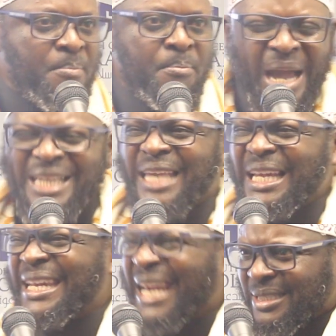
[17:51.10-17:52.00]

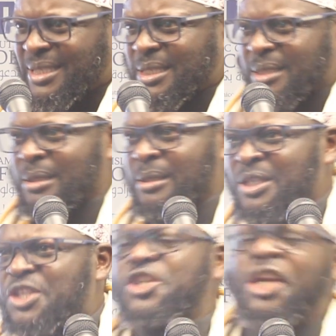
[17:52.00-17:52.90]
miserliness,
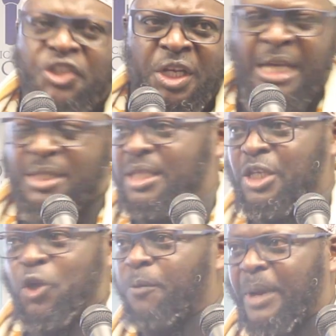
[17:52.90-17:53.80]
stinginess
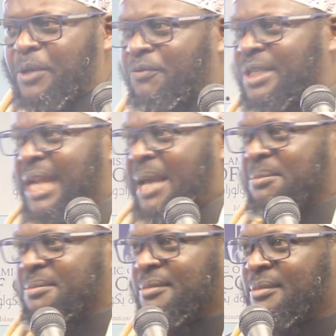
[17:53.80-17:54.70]
is not part of Islam.
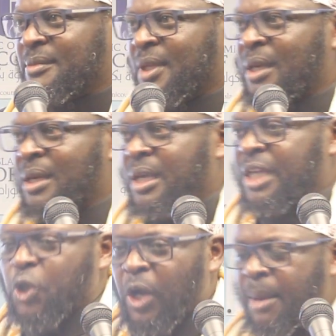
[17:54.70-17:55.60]

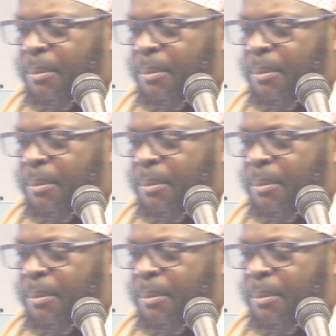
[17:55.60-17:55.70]
It's all